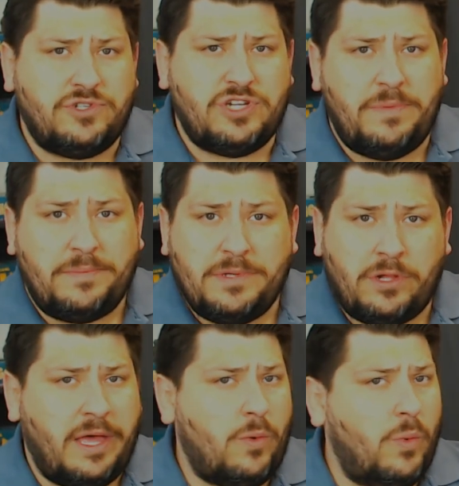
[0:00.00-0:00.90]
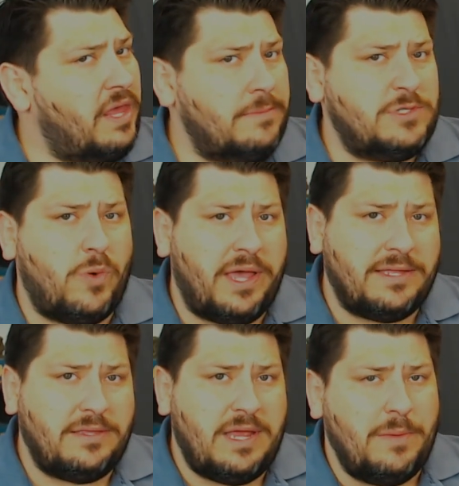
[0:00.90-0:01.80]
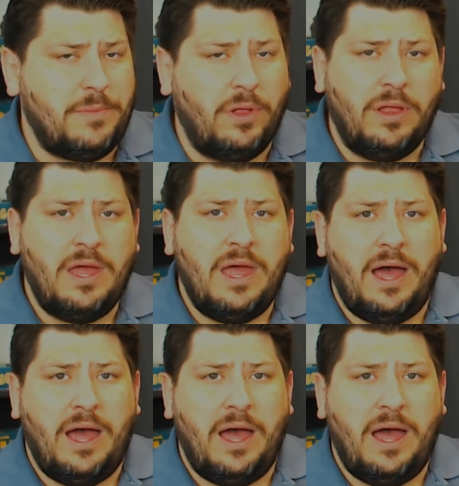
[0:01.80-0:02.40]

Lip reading: are shaping up to look like, what games you want to get to the table.